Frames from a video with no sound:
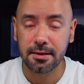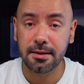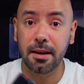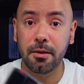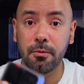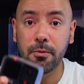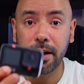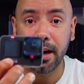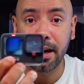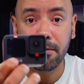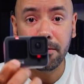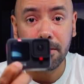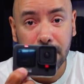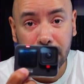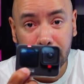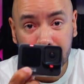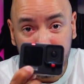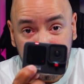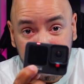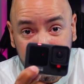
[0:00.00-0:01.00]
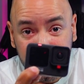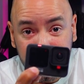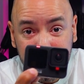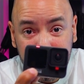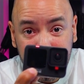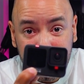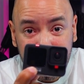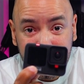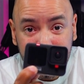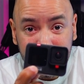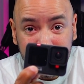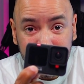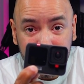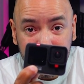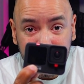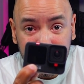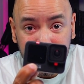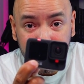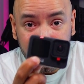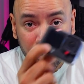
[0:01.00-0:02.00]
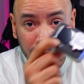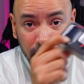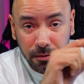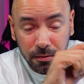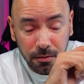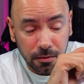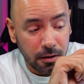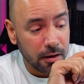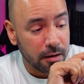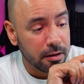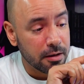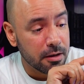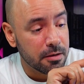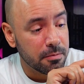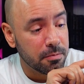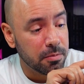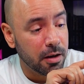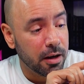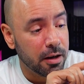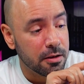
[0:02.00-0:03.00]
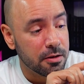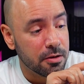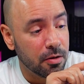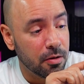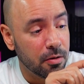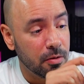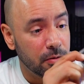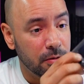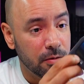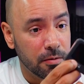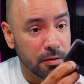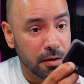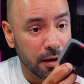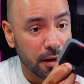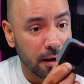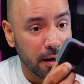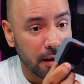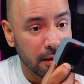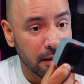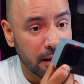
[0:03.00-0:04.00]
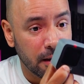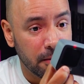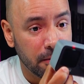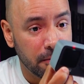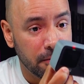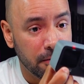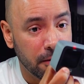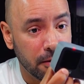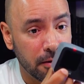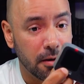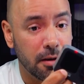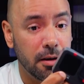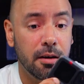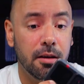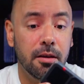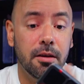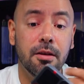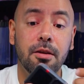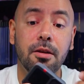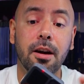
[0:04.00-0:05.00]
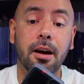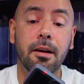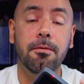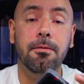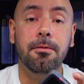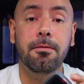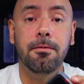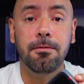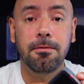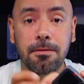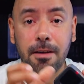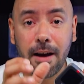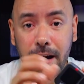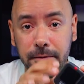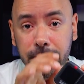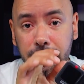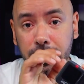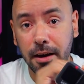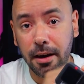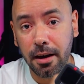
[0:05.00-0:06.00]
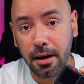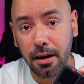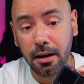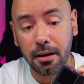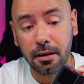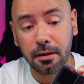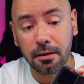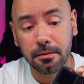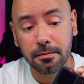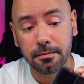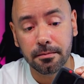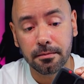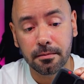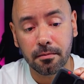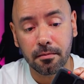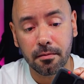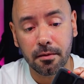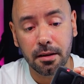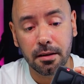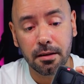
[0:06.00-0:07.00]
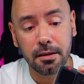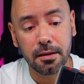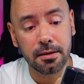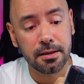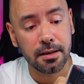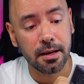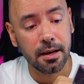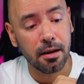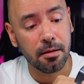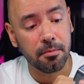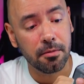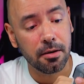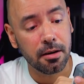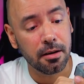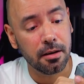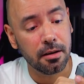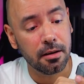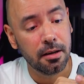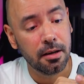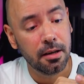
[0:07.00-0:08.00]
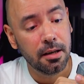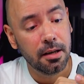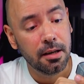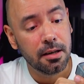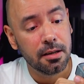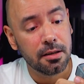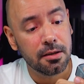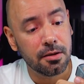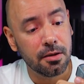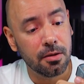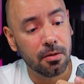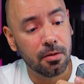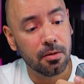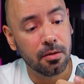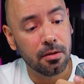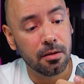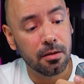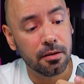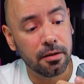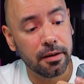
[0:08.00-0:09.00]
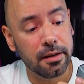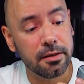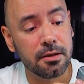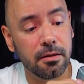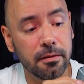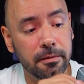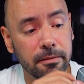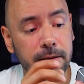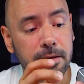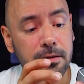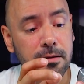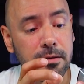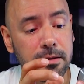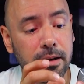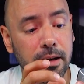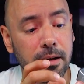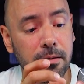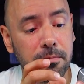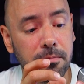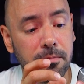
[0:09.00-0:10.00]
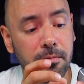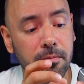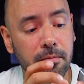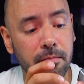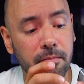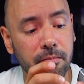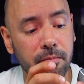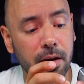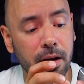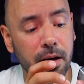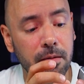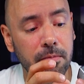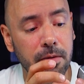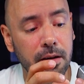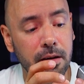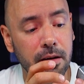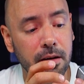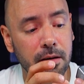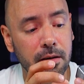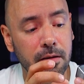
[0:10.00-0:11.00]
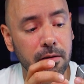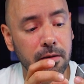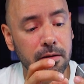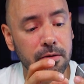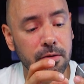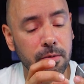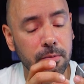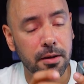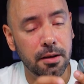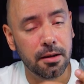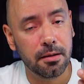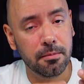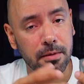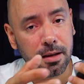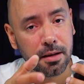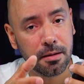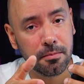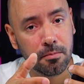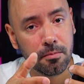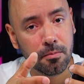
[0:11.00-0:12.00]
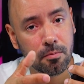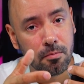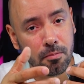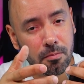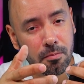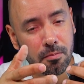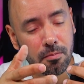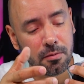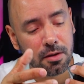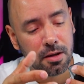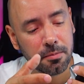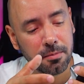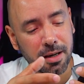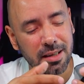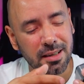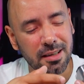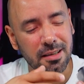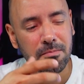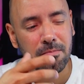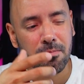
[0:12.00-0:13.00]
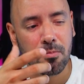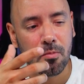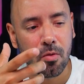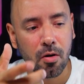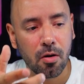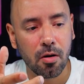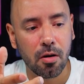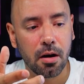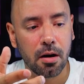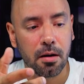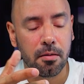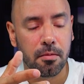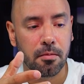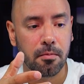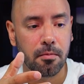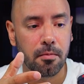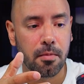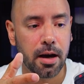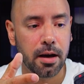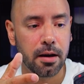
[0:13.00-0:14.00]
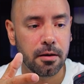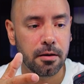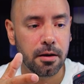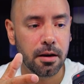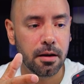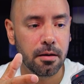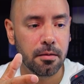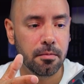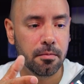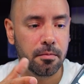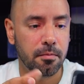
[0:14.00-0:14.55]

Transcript: say, we have a front display, so we didn't have that before. You have 5K in this camera, so you have some features that maybe are going to be demanding more battery